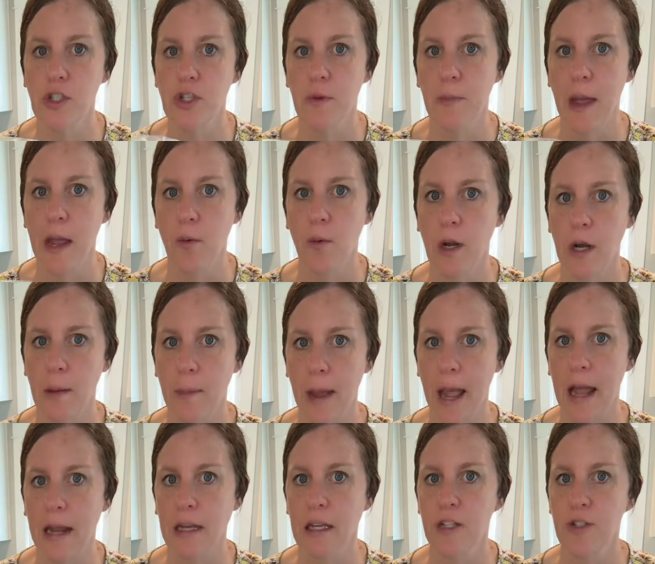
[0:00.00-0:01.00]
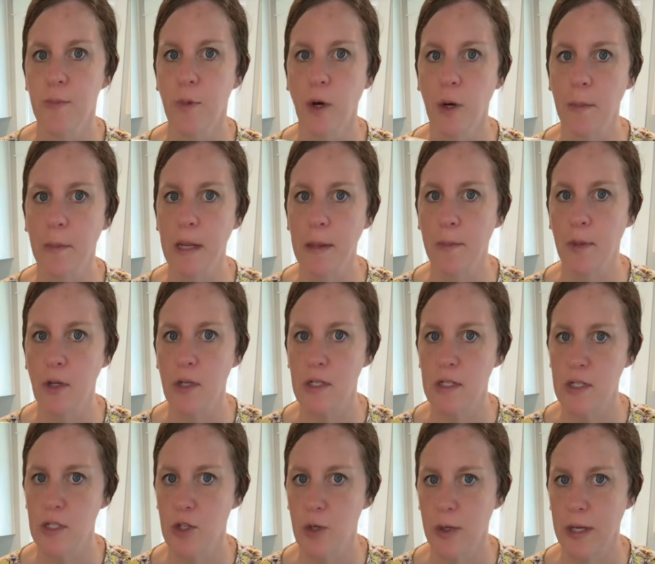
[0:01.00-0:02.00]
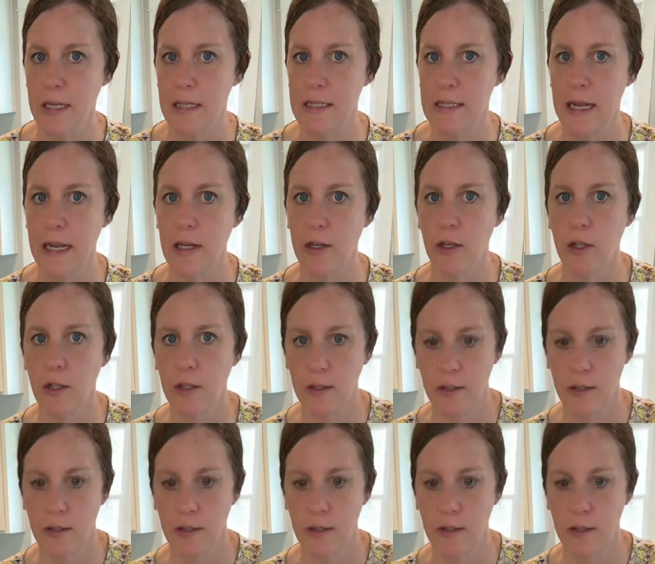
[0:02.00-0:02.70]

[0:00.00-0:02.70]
you may want to package more meatballs to a container.